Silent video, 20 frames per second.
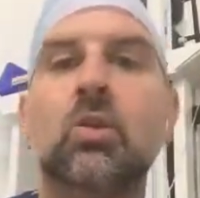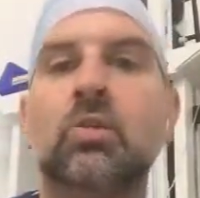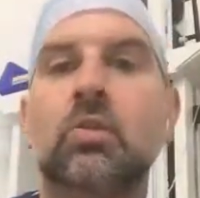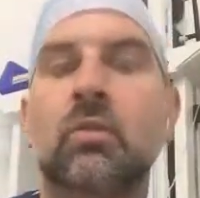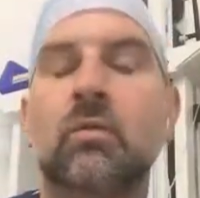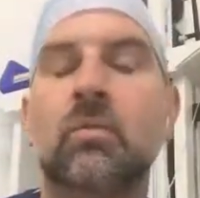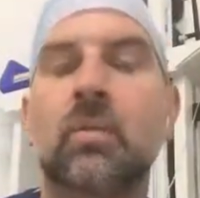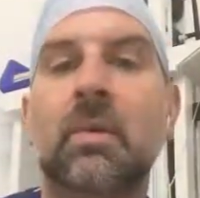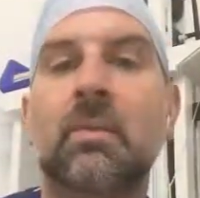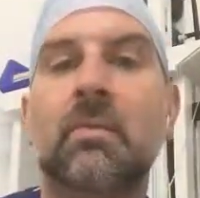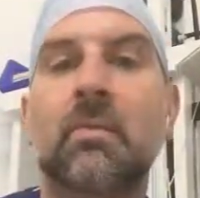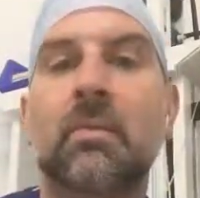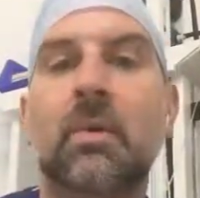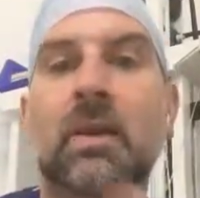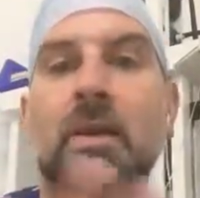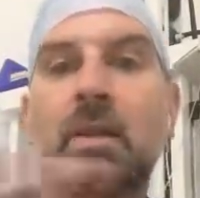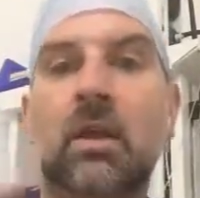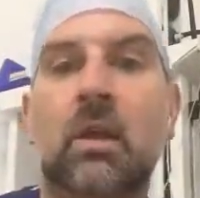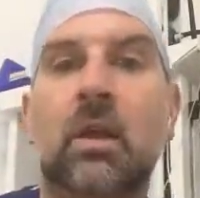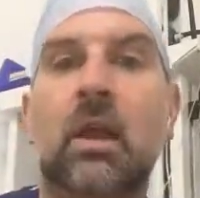of people who've had
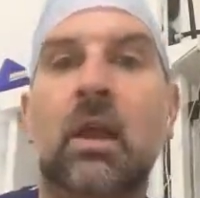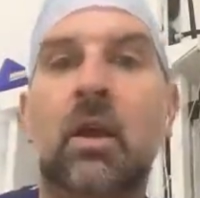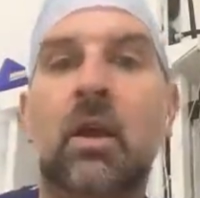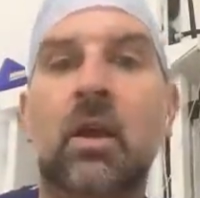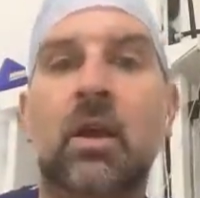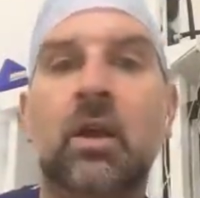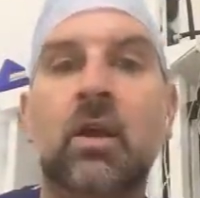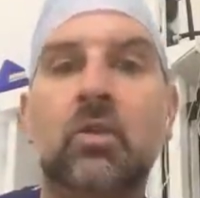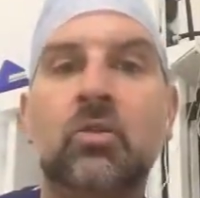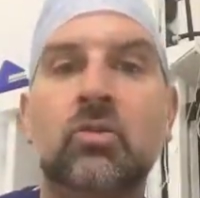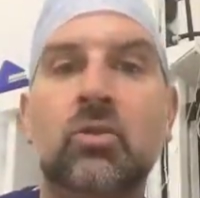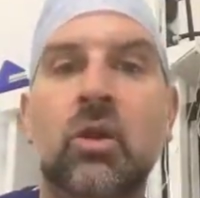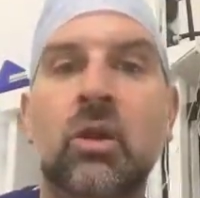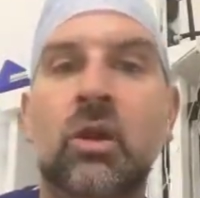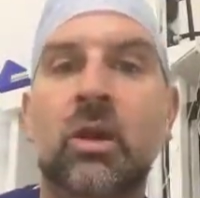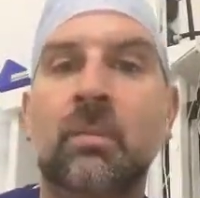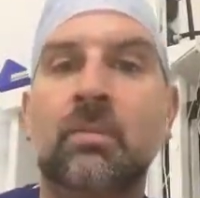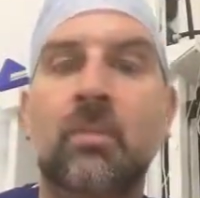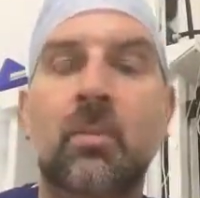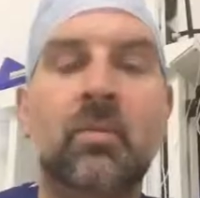high and ultra
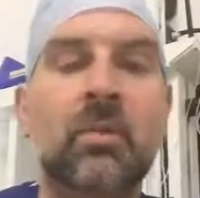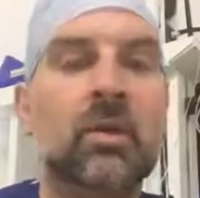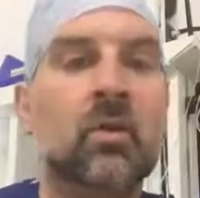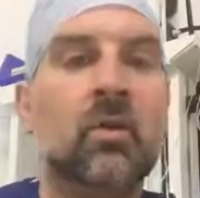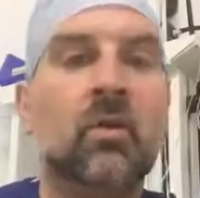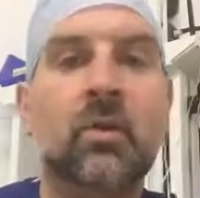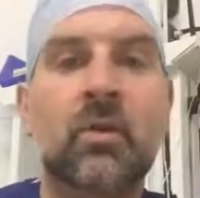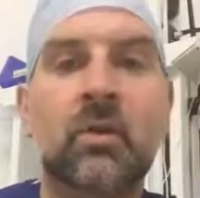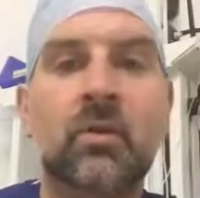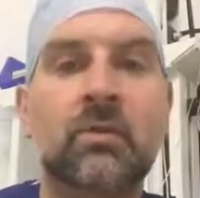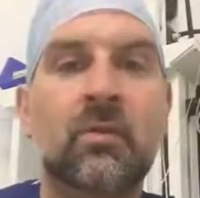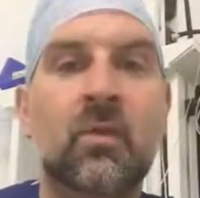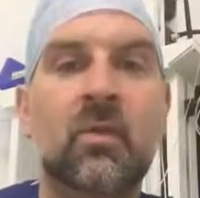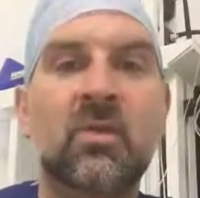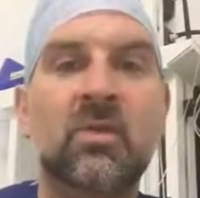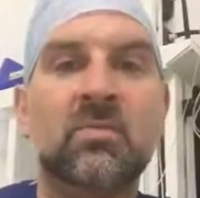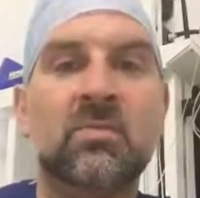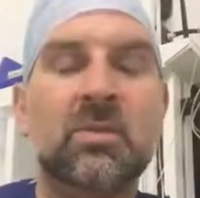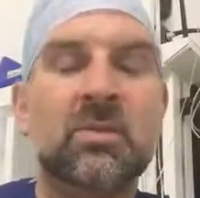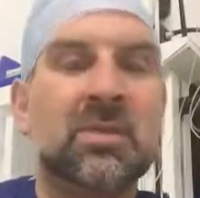high, probably not those
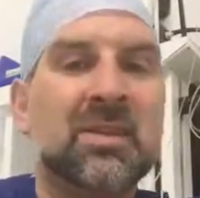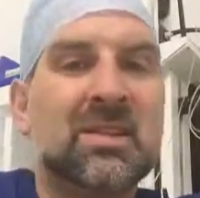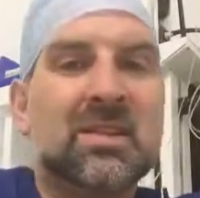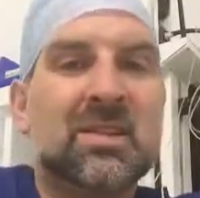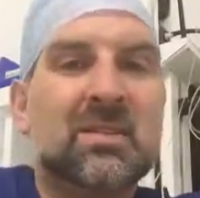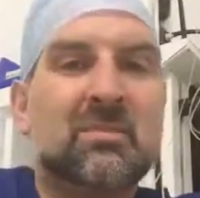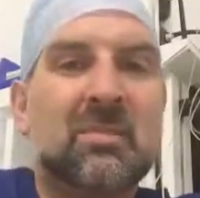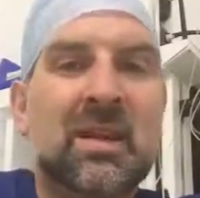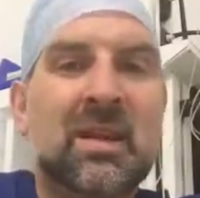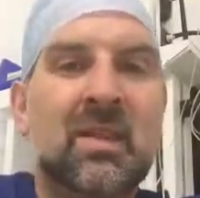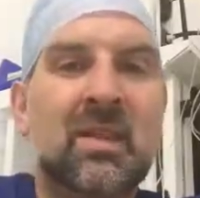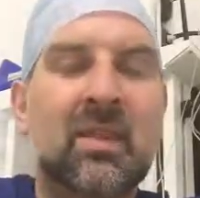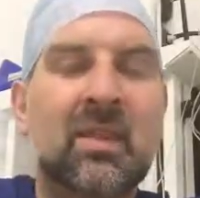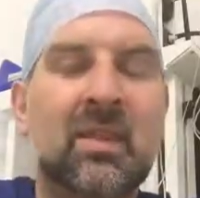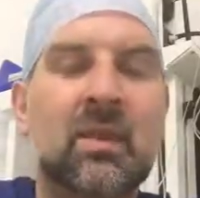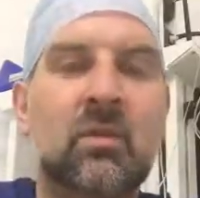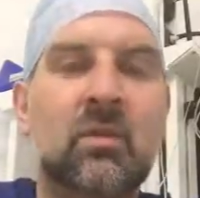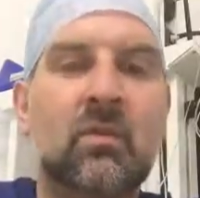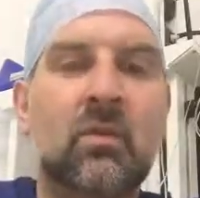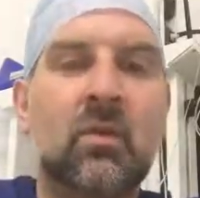volumes, but it doesn't matter that they're
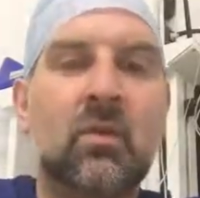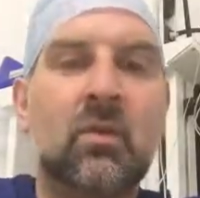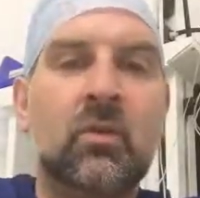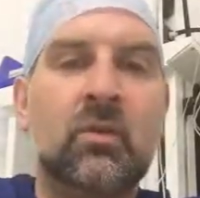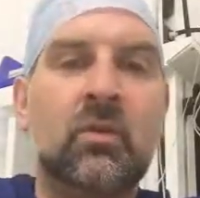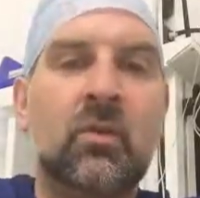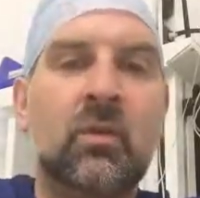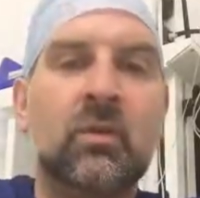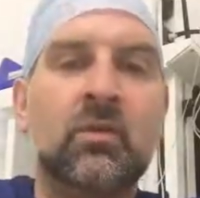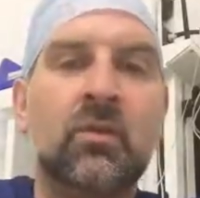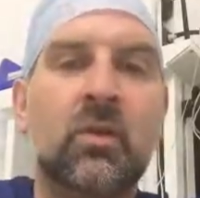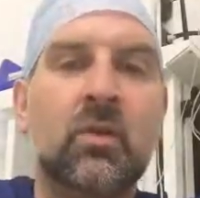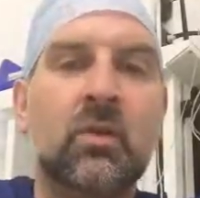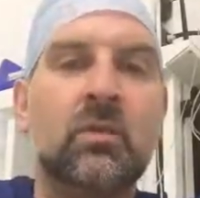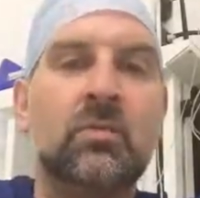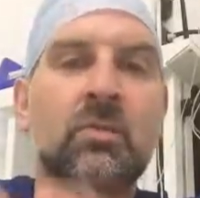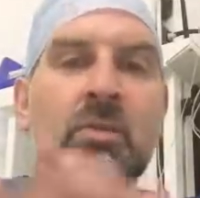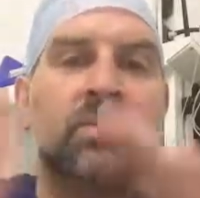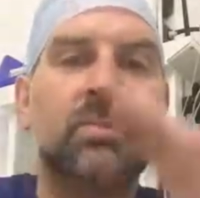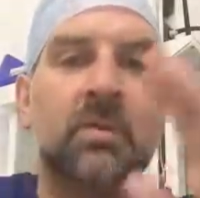not those
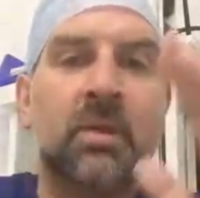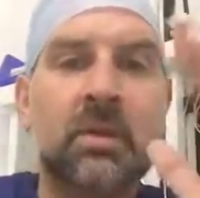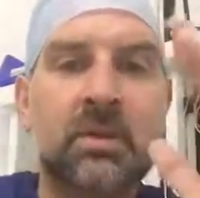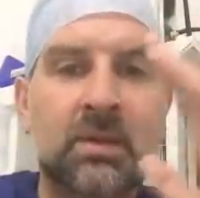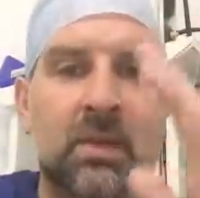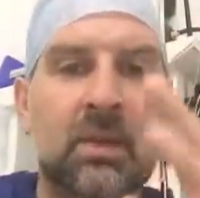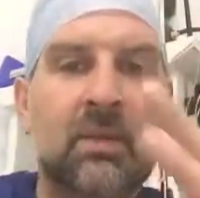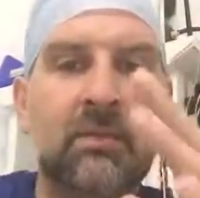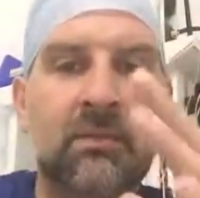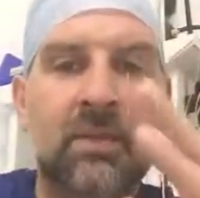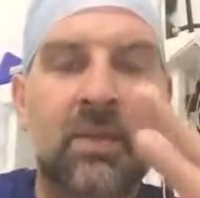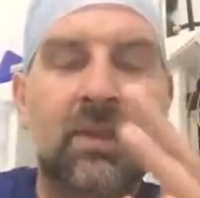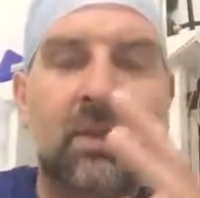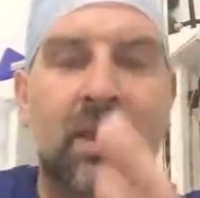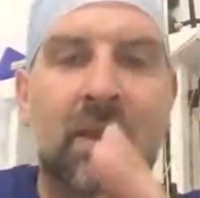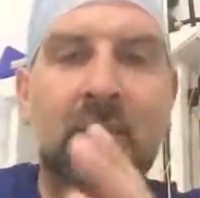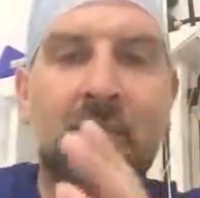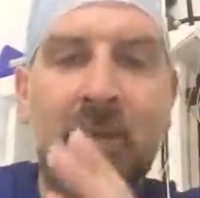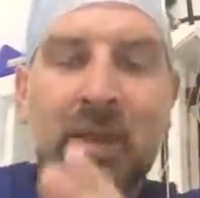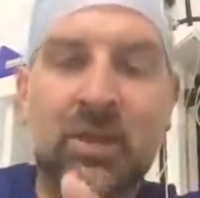volumes because they'd have fit
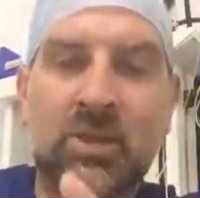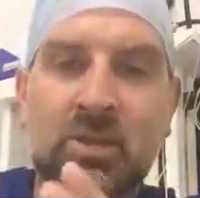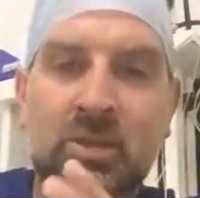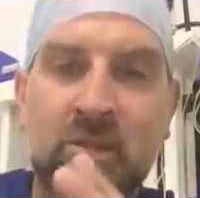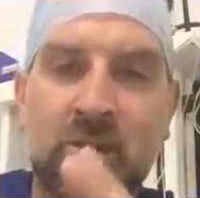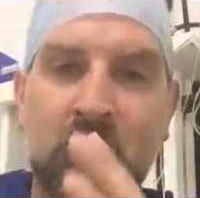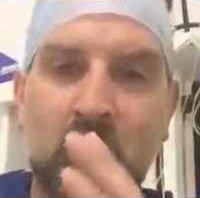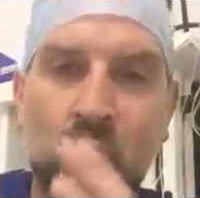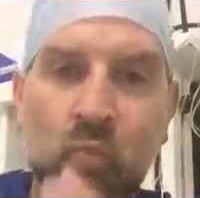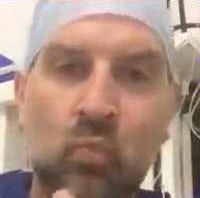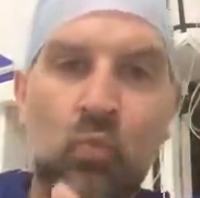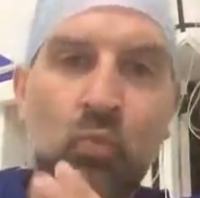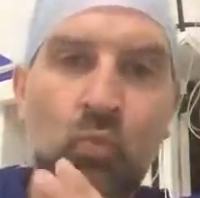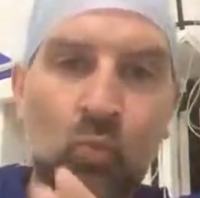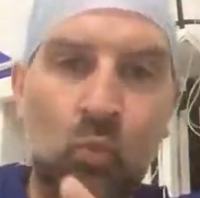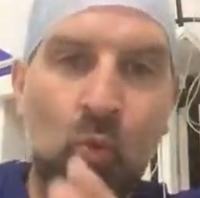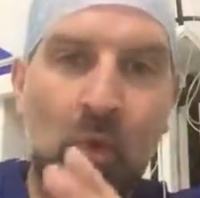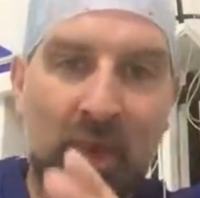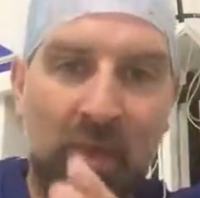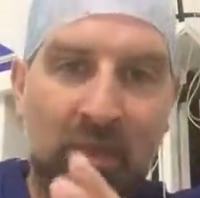that patient's
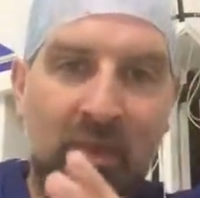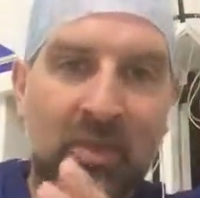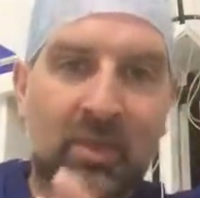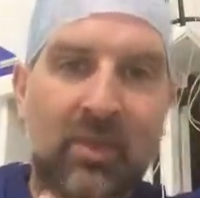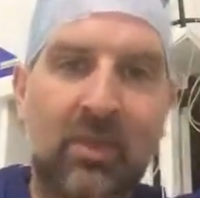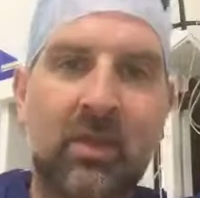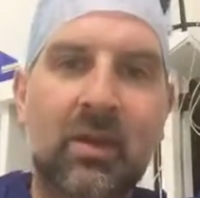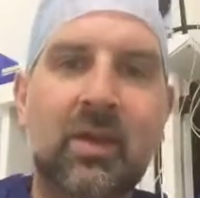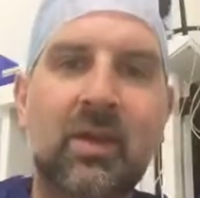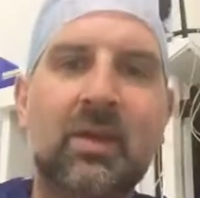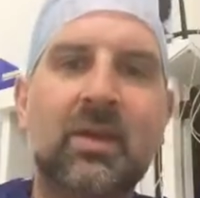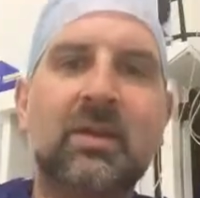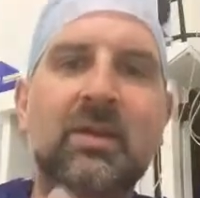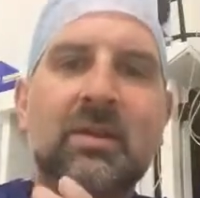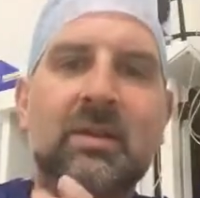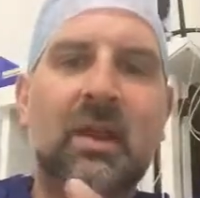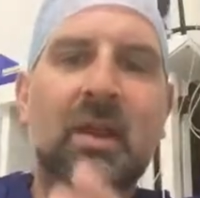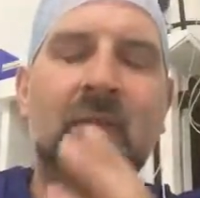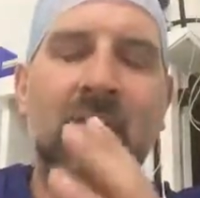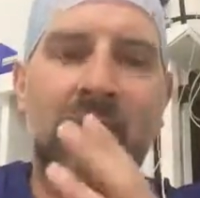width,
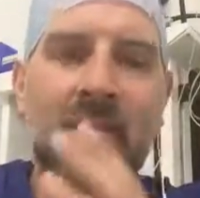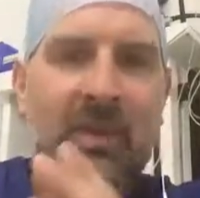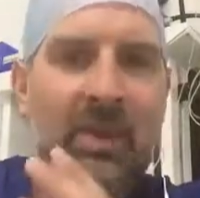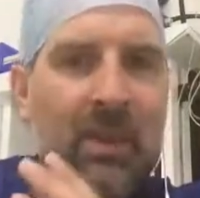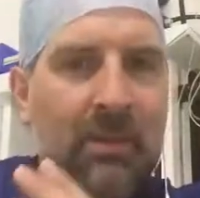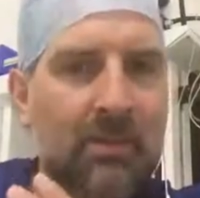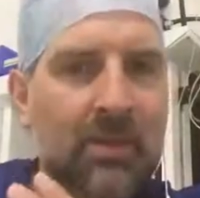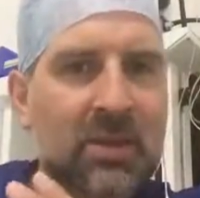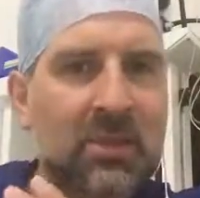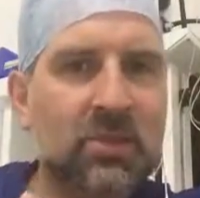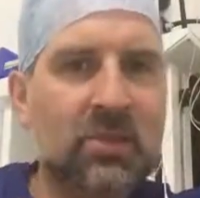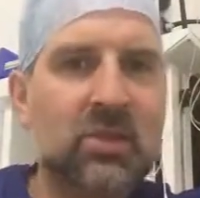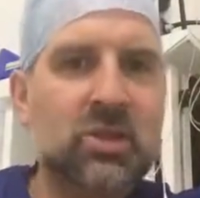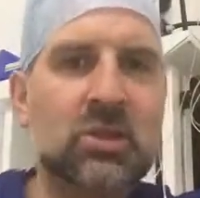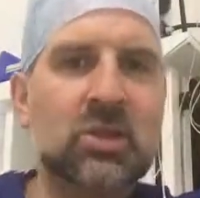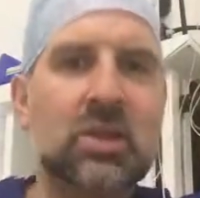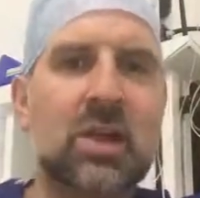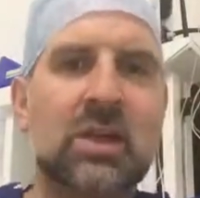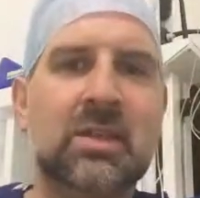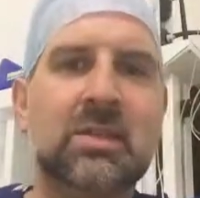they'd have fit that patient's
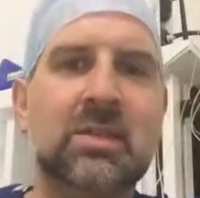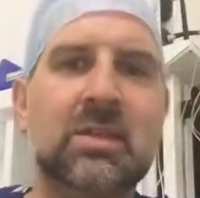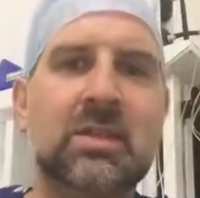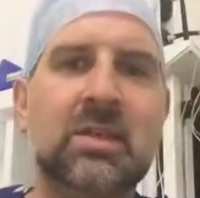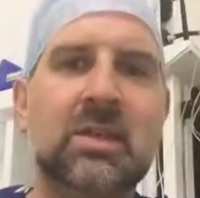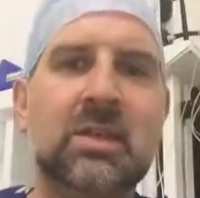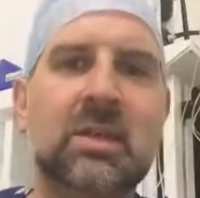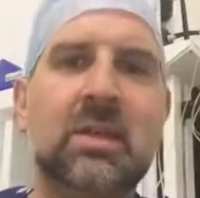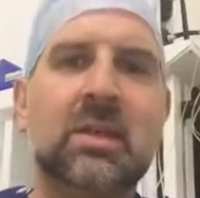chest.